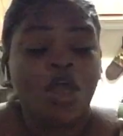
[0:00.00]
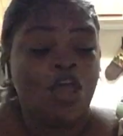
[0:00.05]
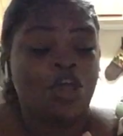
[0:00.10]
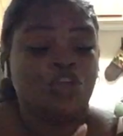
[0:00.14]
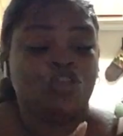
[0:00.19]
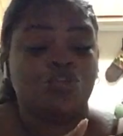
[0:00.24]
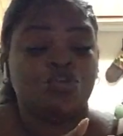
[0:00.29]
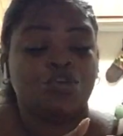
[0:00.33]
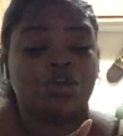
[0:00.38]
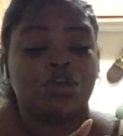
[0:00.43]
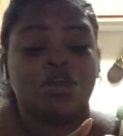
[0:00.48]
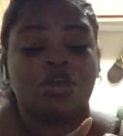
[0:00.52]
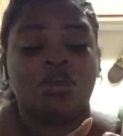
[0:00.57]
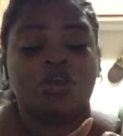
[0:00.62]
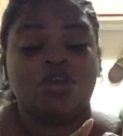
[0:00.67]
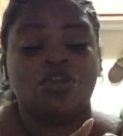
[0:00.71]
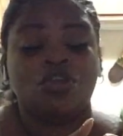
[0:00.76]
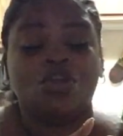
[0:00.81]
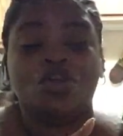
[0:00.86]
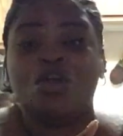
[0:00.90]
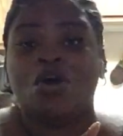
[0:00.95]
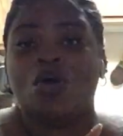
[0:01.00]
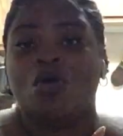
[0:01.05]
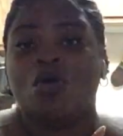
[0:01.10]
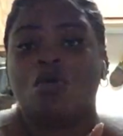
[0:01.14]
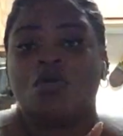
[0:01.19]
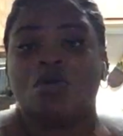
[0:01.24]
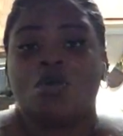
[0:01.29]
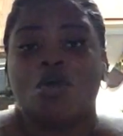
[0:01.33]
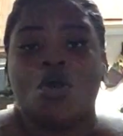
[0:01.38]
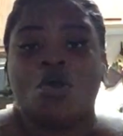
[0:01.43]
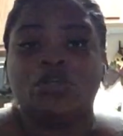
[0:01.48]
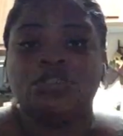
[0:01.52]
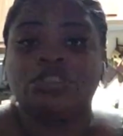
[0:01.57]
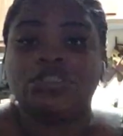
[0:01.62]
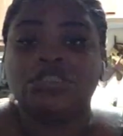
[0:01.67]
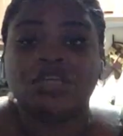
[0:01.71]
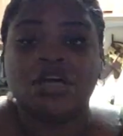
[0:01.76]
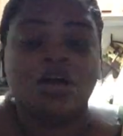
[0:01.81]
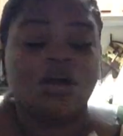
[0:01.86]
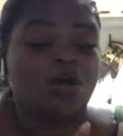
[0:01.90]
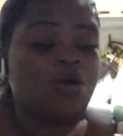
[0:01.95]
you can, you know, go to
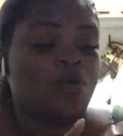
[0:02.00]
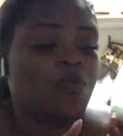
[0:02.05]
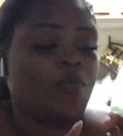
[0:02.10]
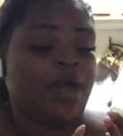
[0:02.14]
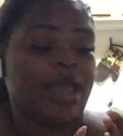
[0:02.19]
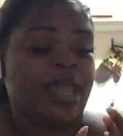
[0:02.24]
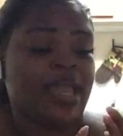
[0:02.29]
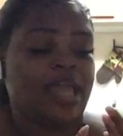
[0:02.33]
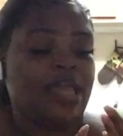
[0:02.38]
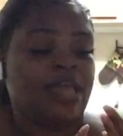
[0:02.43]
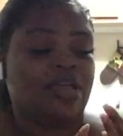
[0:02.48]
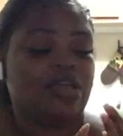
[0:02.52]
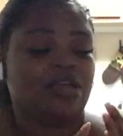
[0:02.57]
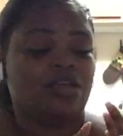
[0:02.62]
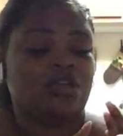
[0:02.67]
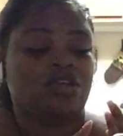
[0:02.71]
Subway,